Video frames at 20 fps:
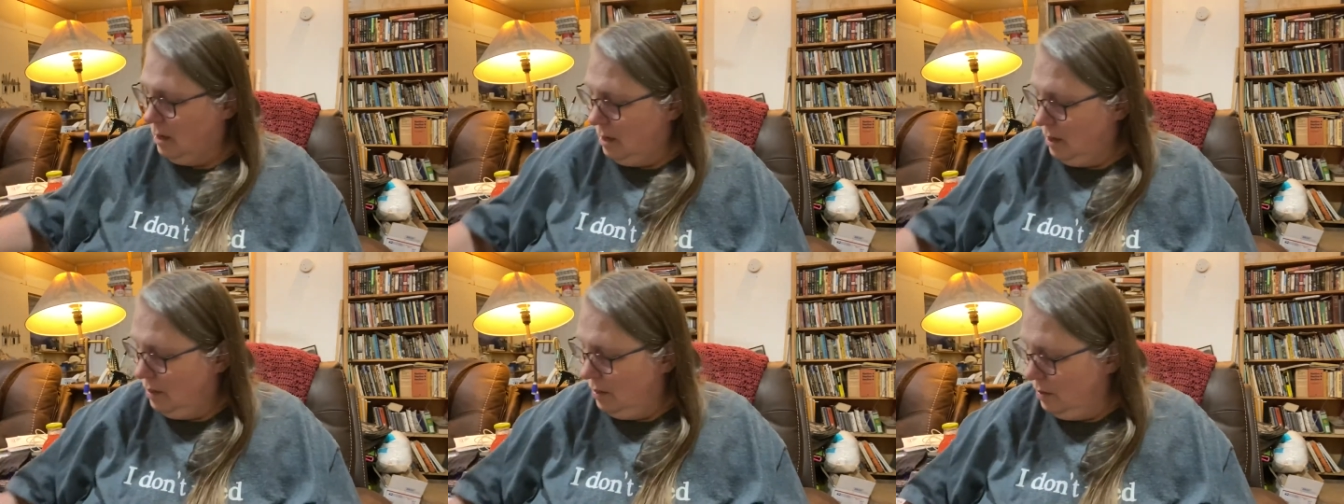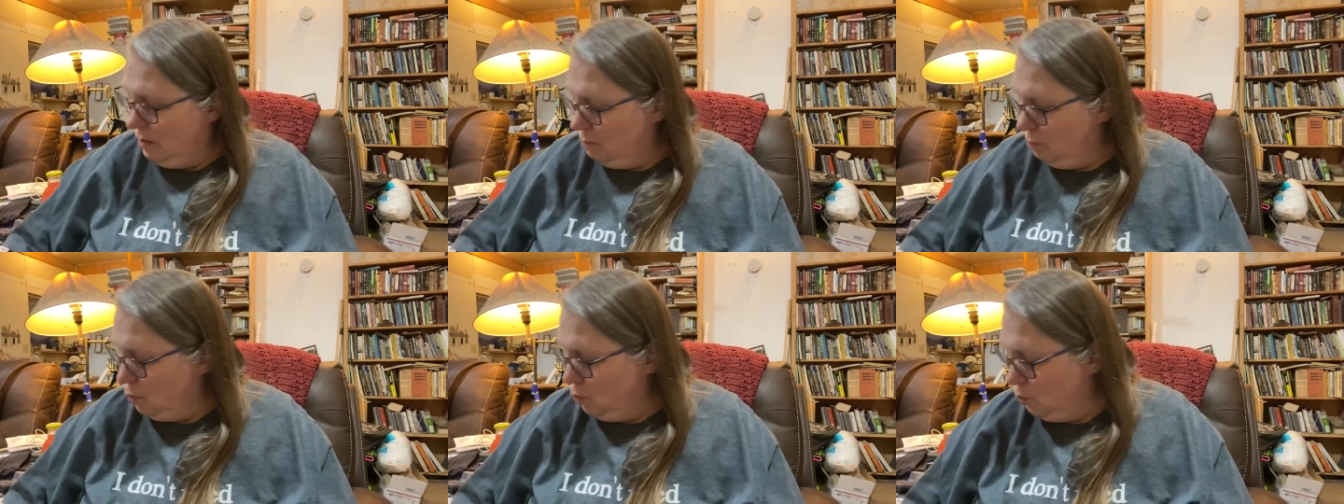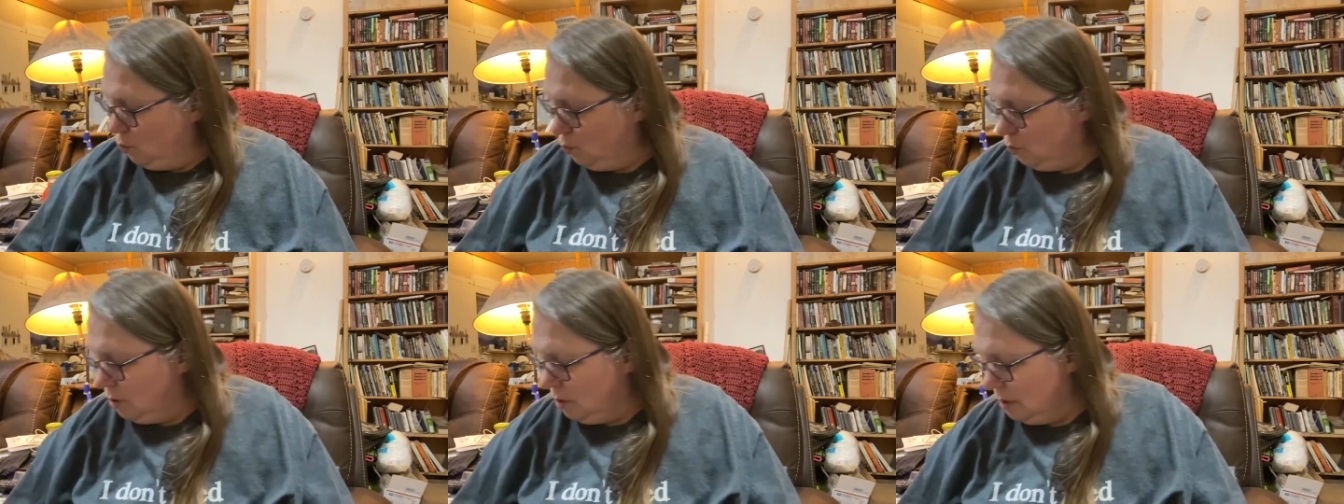the
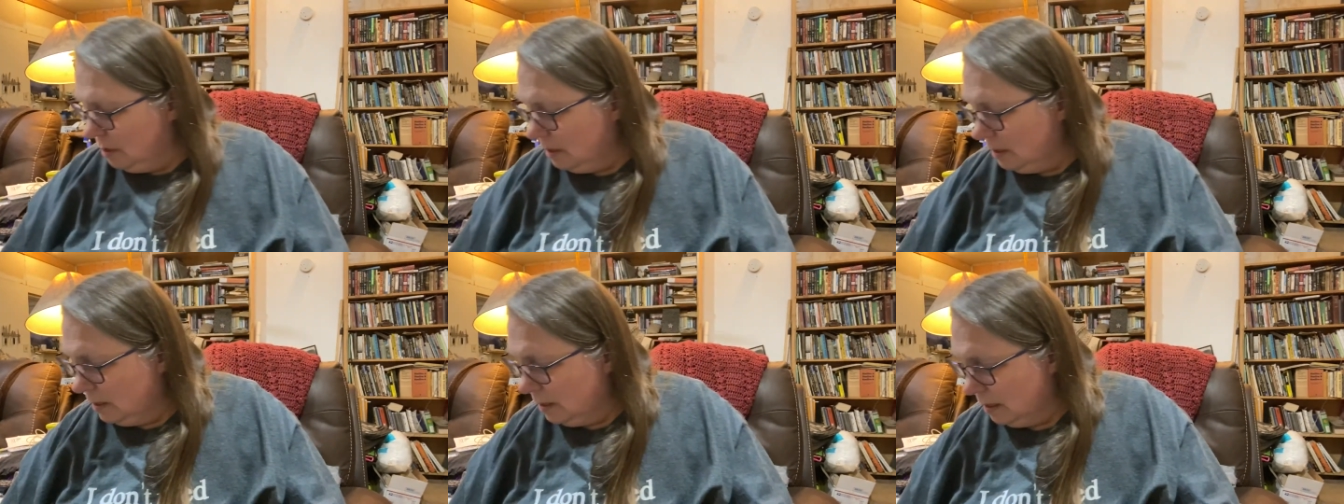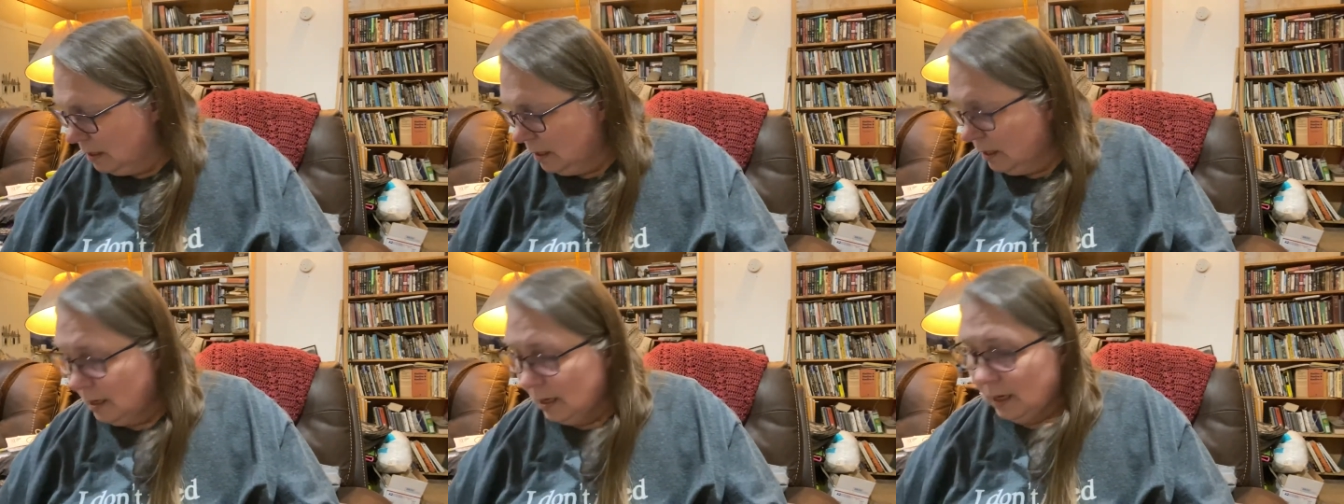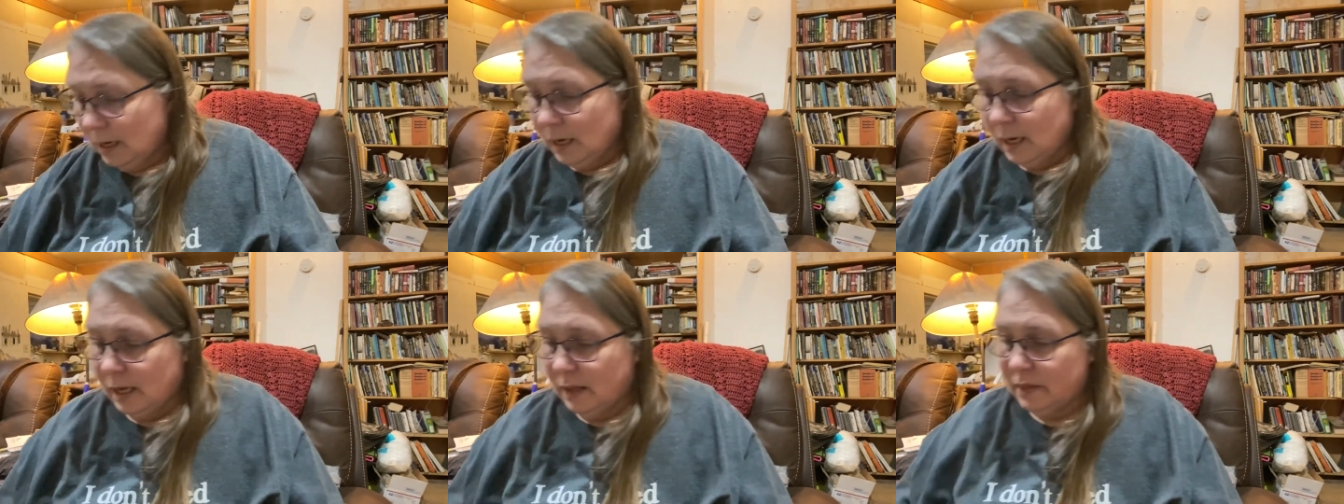moon,
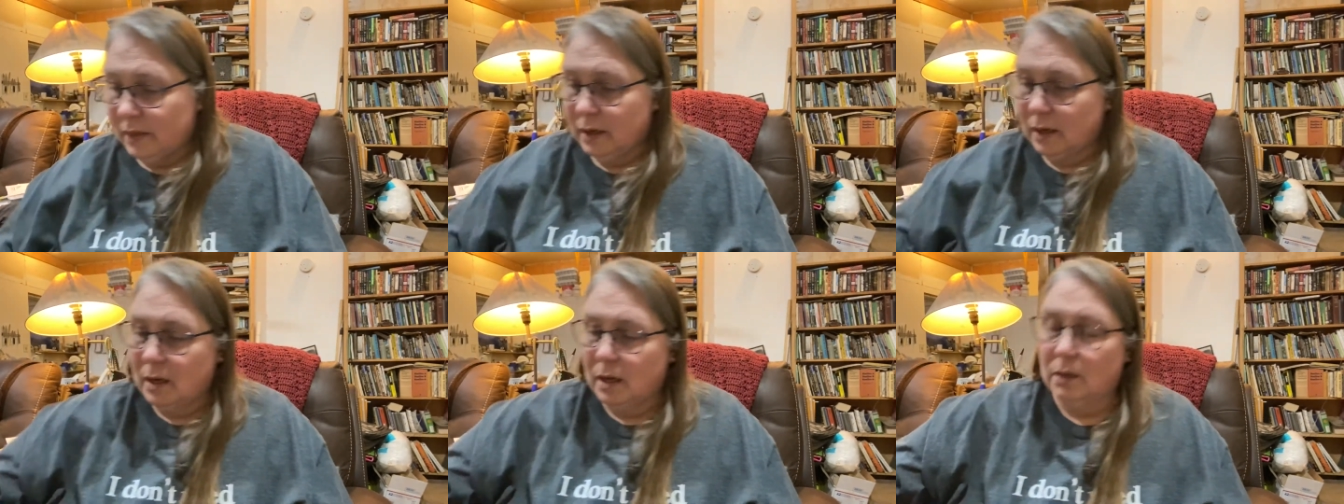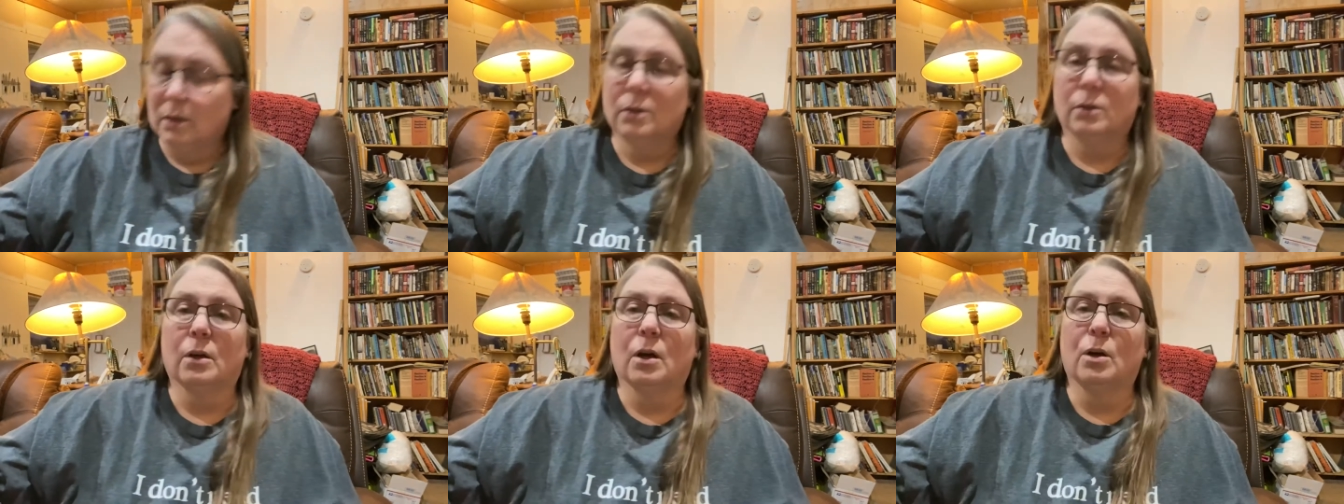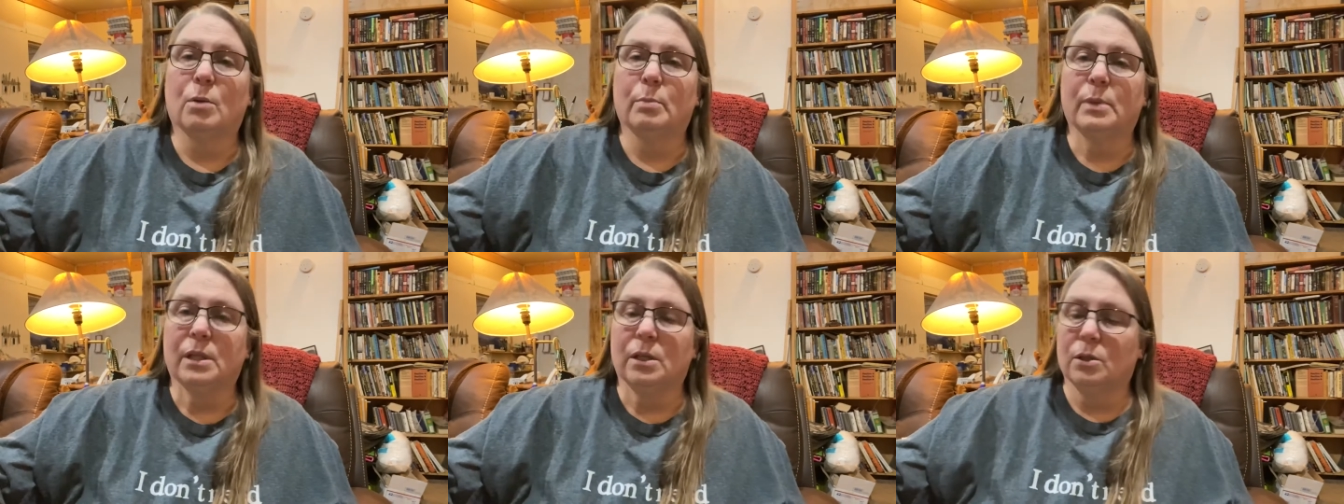and the color I'll
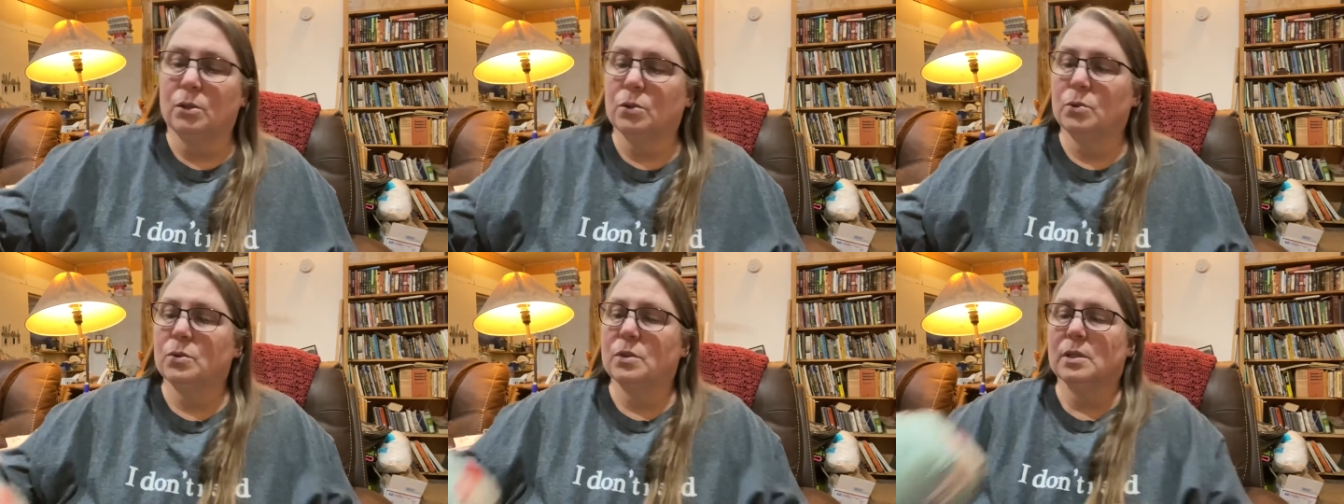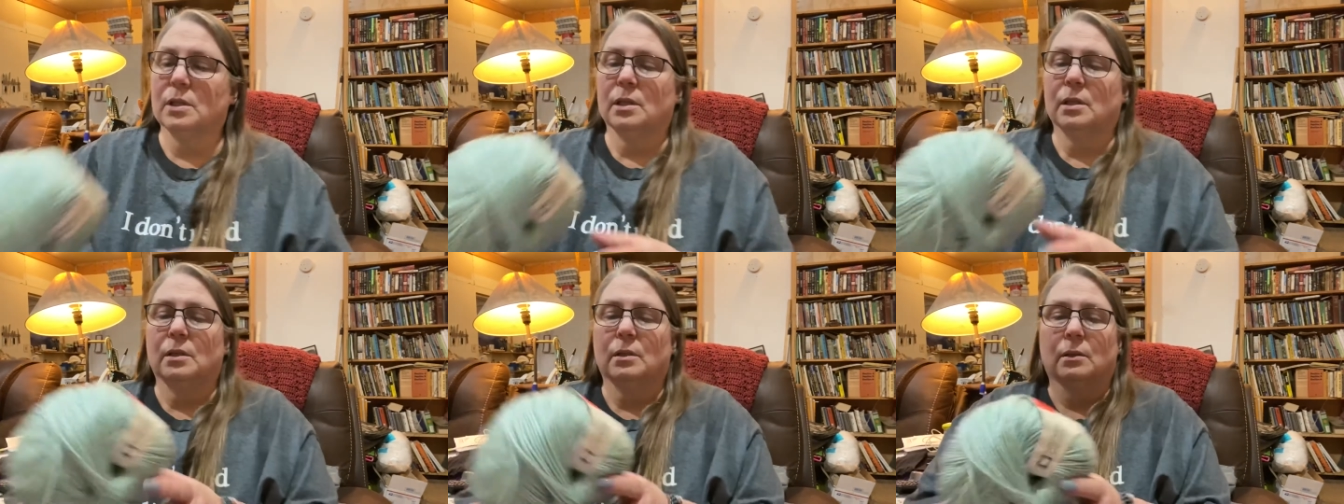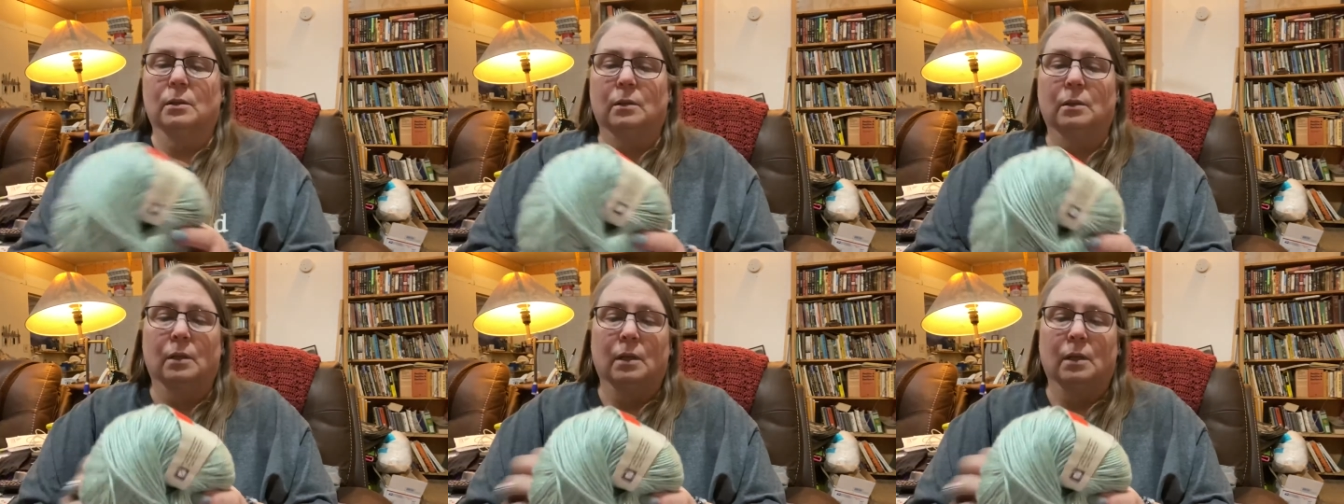be using